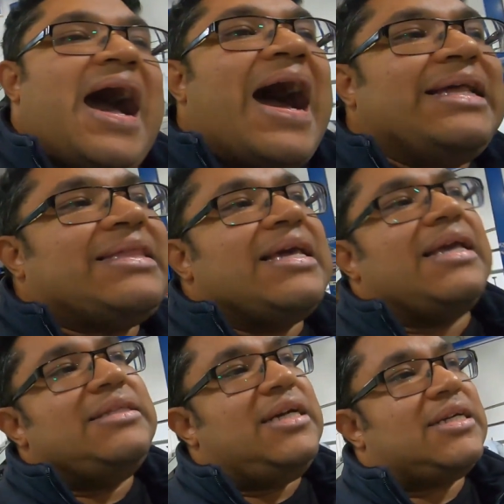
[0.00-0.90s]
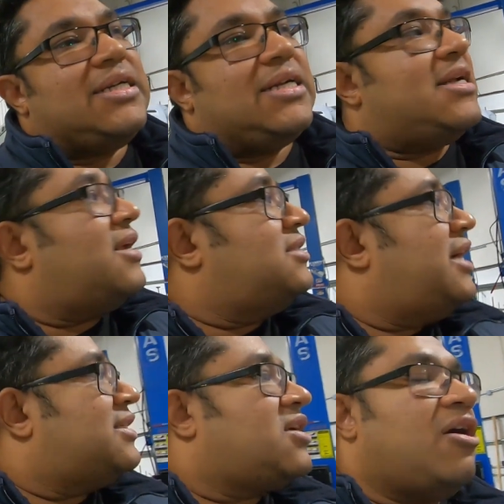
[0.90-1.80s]
I think injector technology
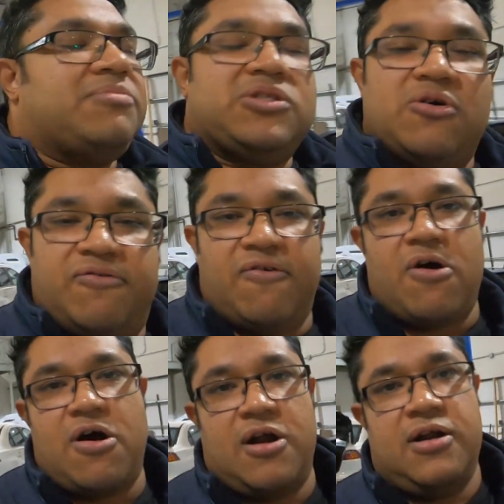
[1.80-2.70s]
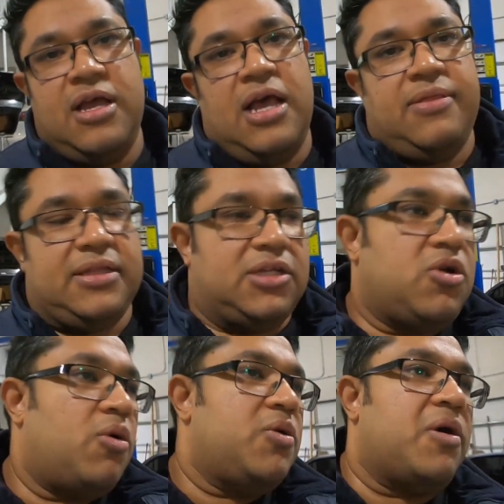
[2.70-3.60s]
has come so far that the
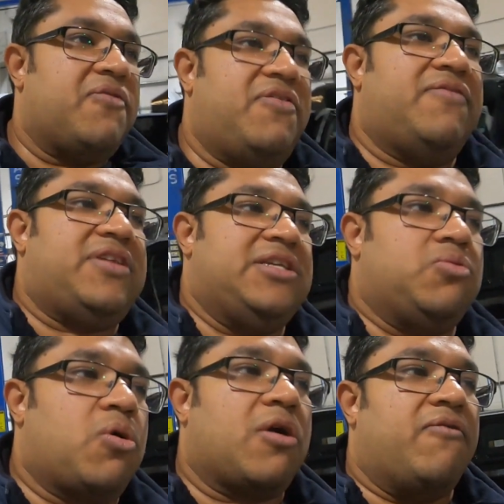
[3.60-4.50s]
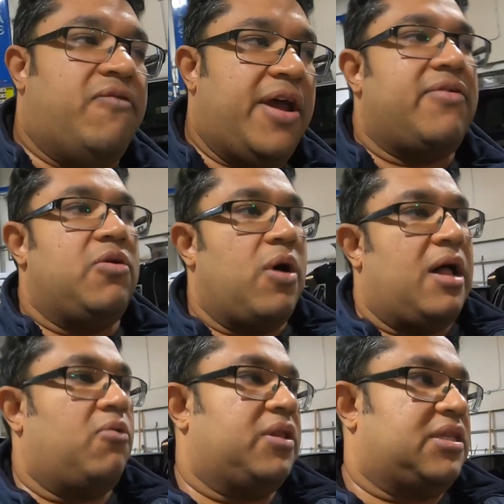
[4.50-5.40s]
2150s work very
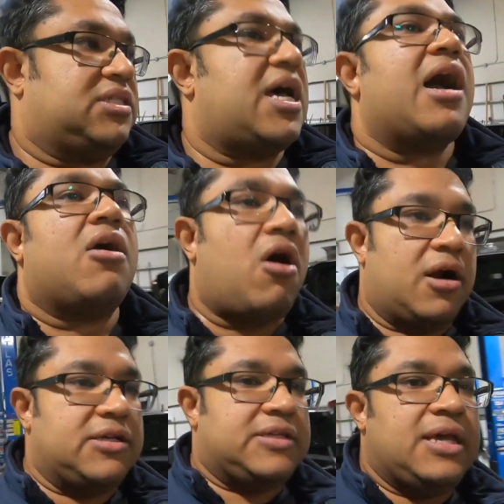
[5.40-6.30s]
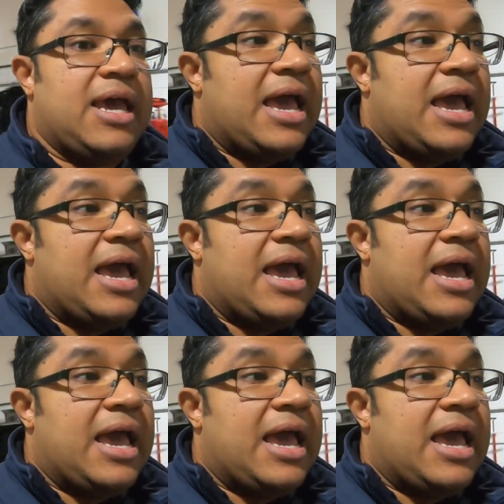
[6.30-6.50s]
well with the stock cars.